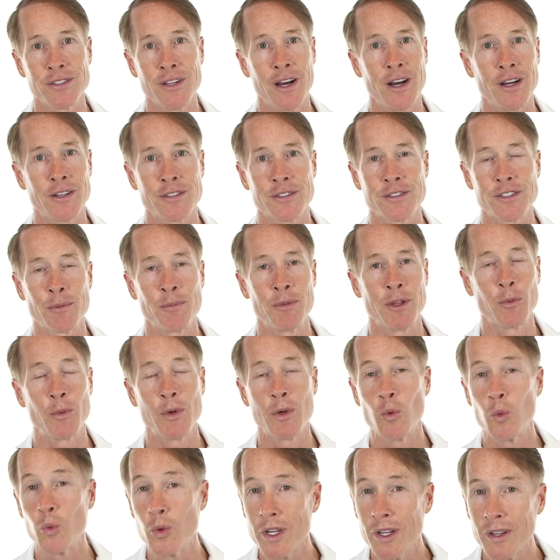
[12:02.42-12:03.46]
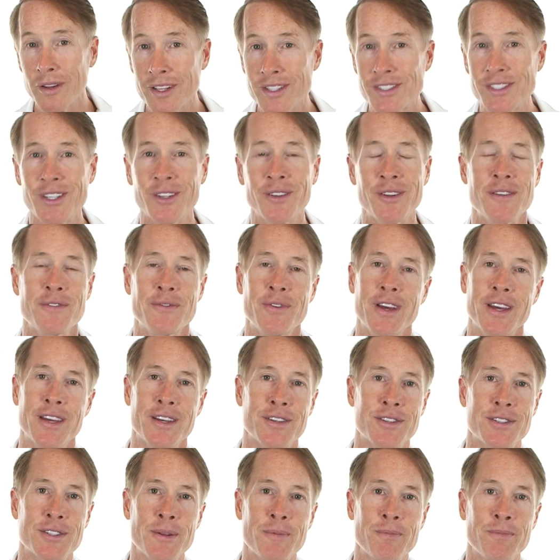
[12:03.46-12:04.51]
not something we realistically
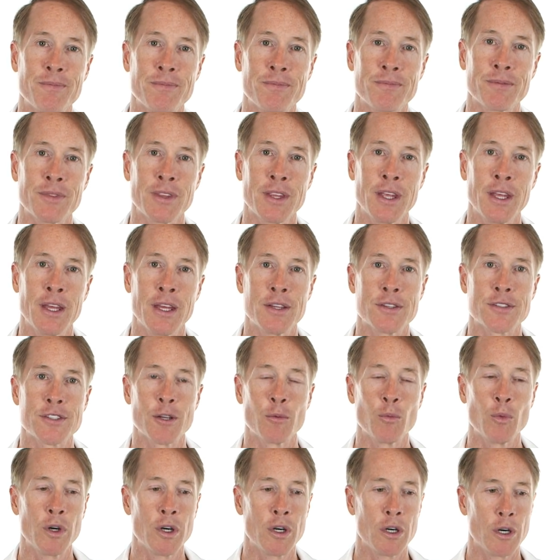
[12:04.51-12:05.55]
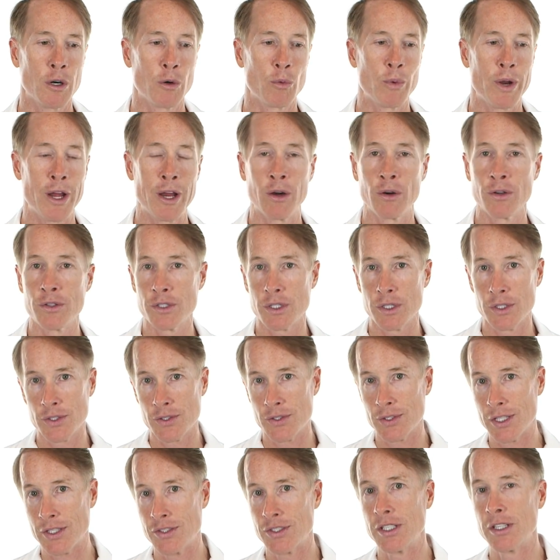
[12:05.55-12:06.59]
face. Somewhere around
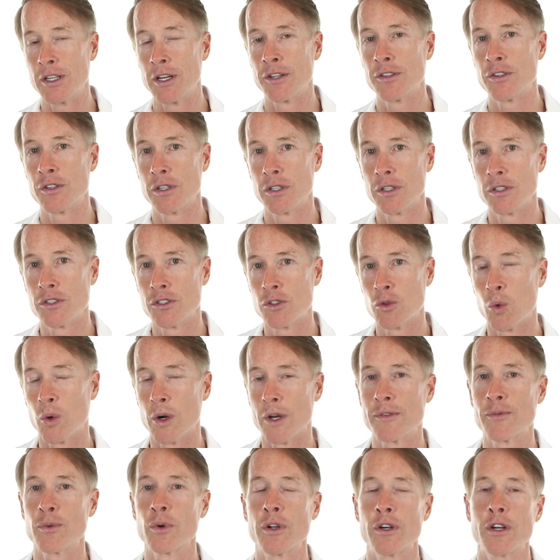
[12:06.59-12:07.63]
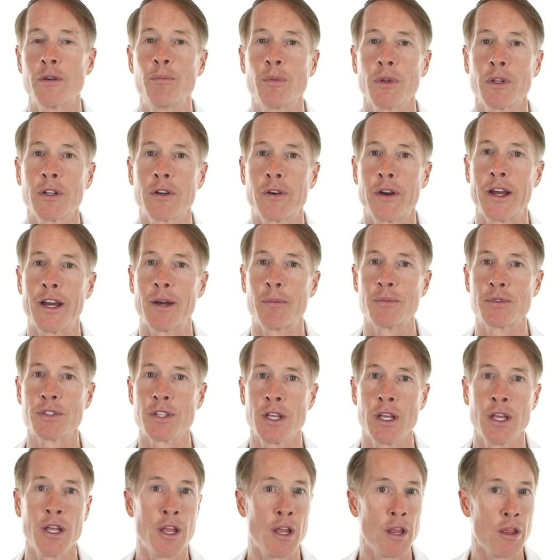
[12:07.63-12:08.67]
1,600, 2,400 milligrams,
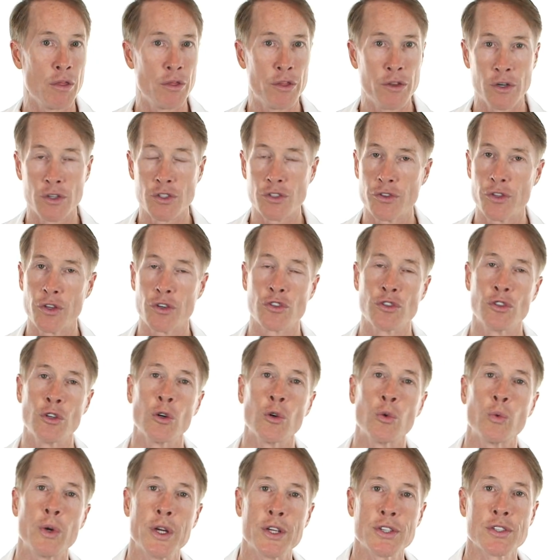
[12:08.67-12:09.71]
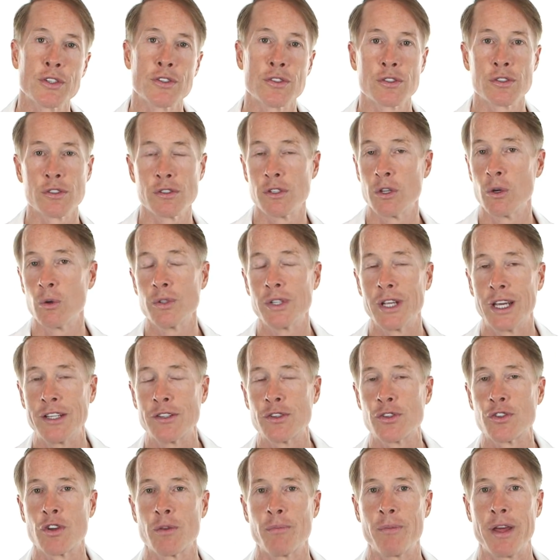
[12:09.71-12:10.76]
there's no risks, no
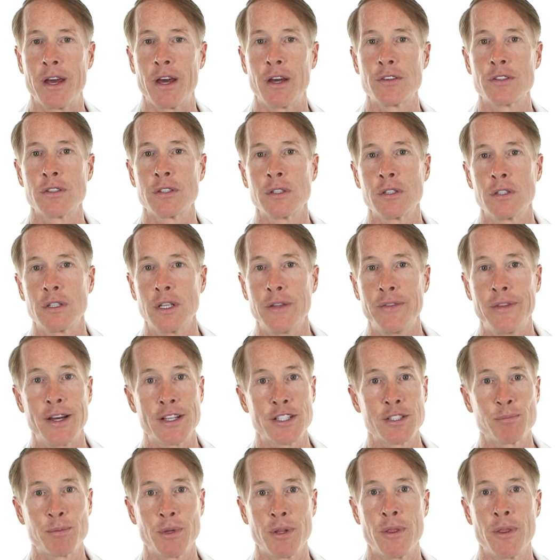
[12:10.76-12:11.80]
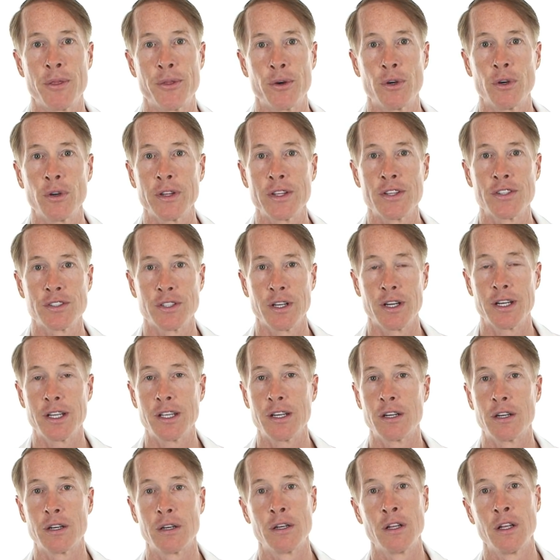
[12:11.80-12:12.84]
dangers from that. And that's been thoroughly
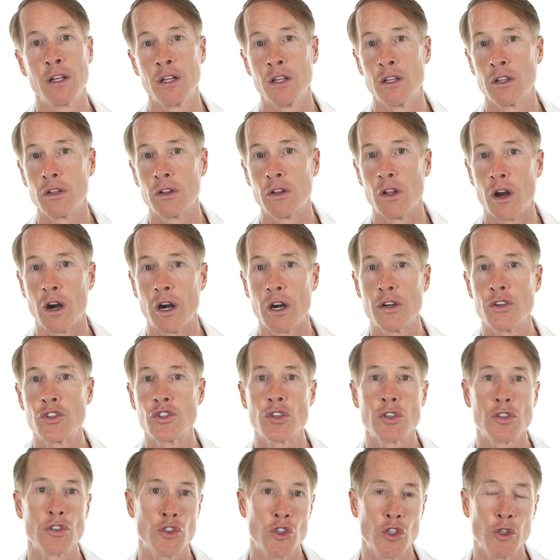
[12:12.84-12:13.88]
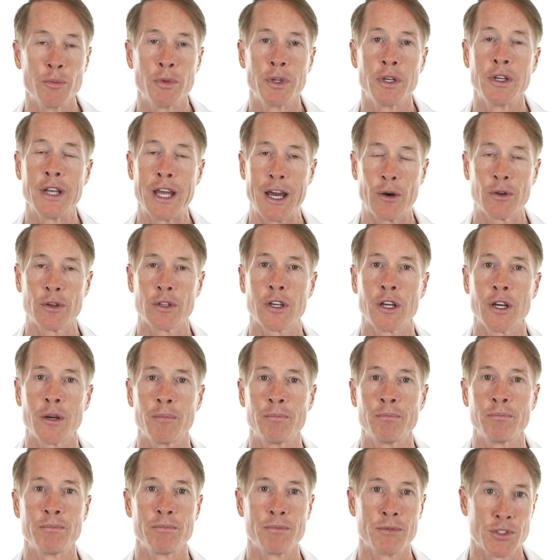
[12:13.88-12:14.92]
studied in large human
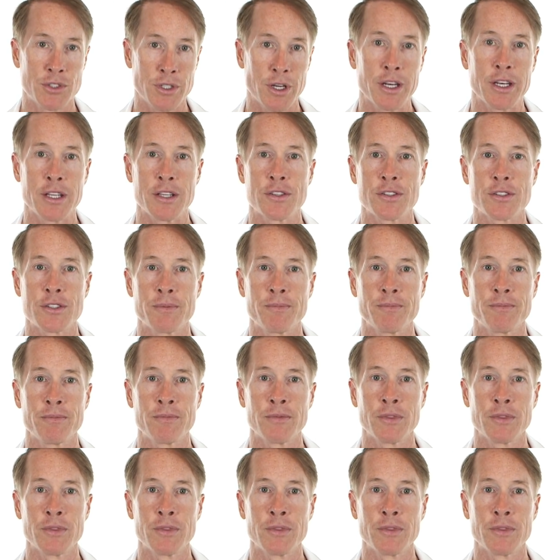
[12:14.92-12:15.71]
outcome studies.